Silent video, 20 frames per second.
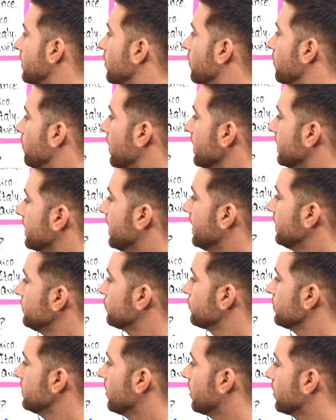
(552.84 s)
What
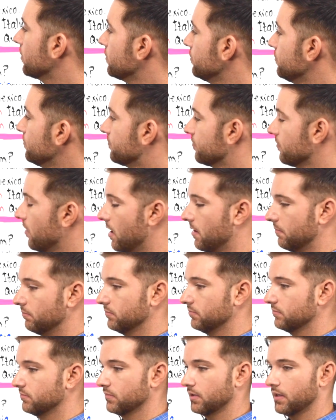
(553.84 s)
country are you from?
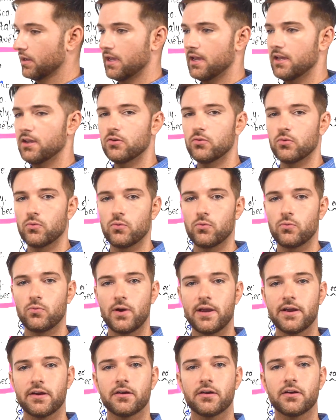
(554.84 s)
Okay,
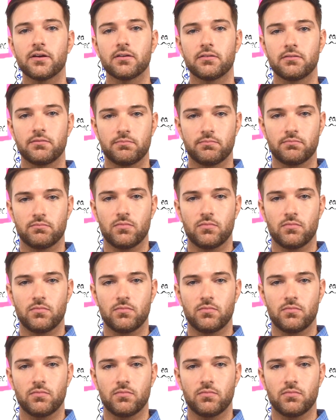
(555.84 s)
where